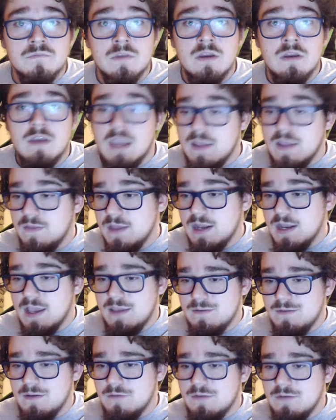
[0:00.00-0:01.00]
And then
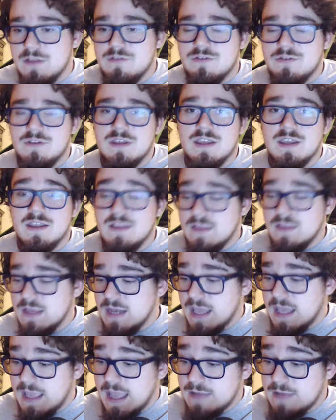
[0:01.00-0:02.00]
I
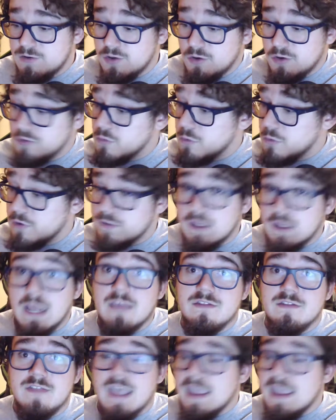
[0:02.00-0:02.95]
had to go to work the next day.